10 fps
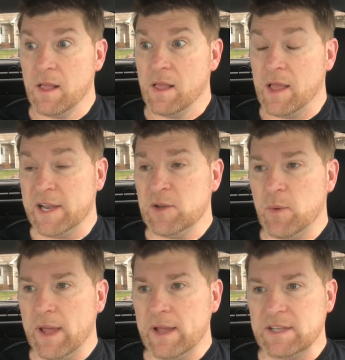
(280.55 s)

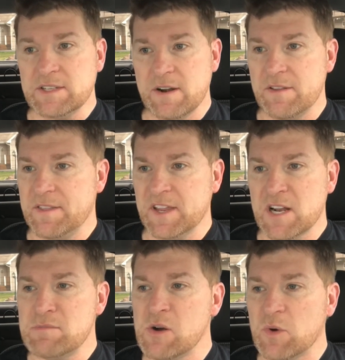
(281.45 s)
Anyway, I started
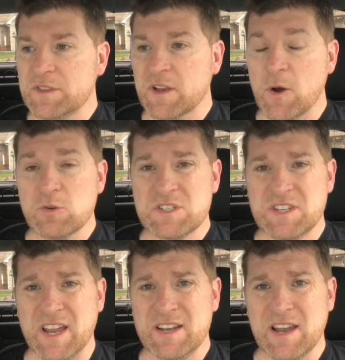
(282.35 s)
thinking about what the ghost
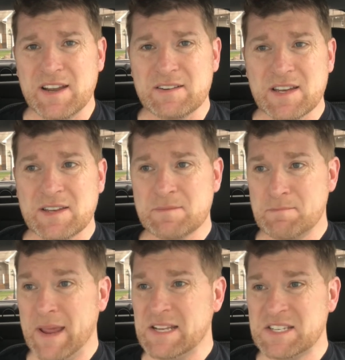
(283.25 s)
said, and it
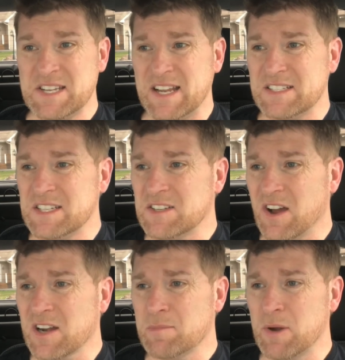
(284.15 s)
made sense. He
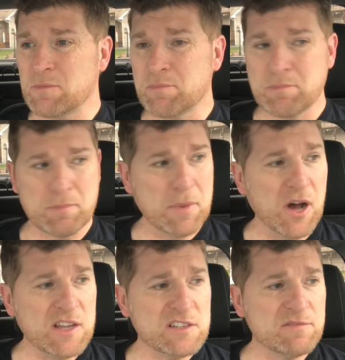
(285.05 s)
talked about
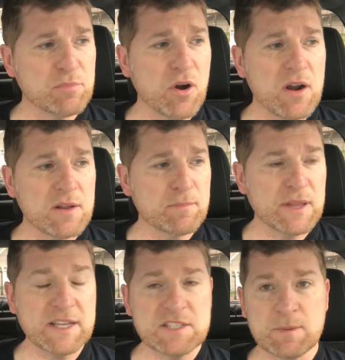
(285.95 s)
positive product
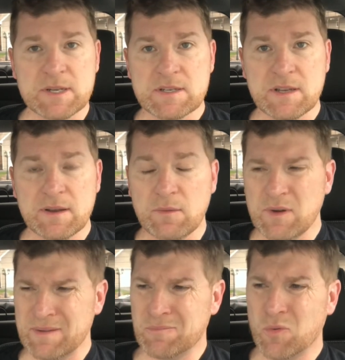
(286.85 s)
placement,
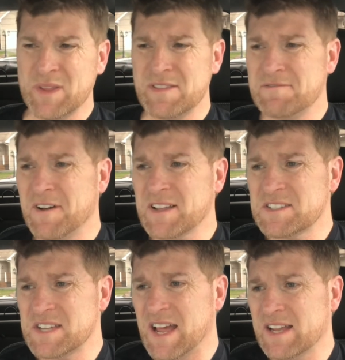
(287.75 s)
and what the fuck
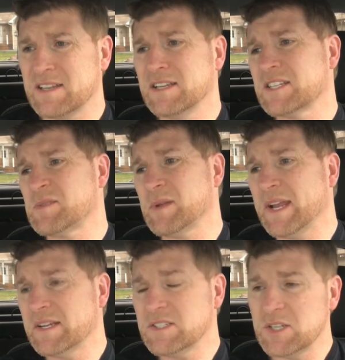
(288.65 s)
is that? And he
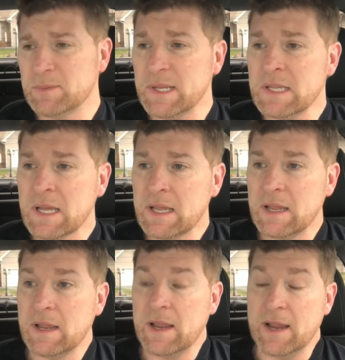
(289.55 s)
explained it to me,
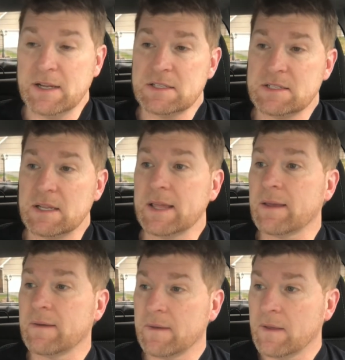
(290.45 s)
and it's
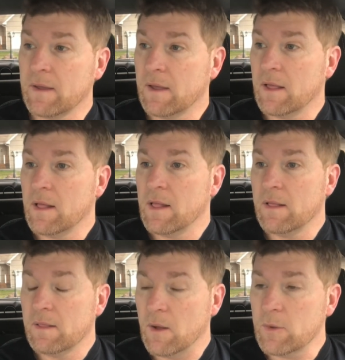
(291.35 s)
like,
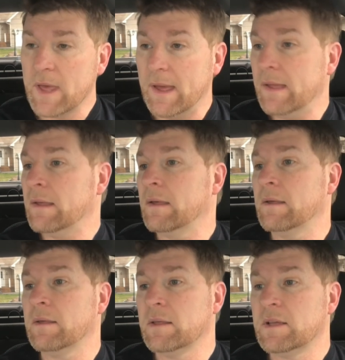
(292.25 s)
okay,
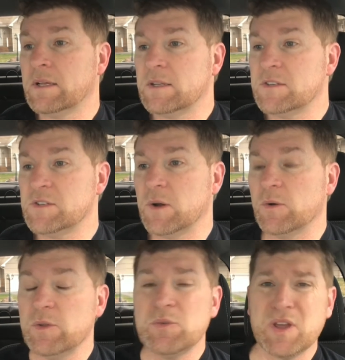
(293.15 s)
so
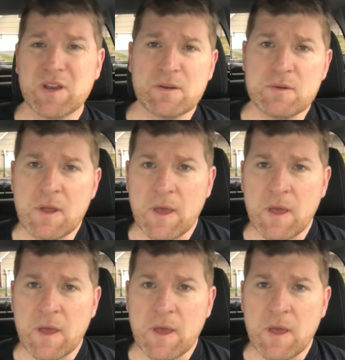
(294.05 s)
you can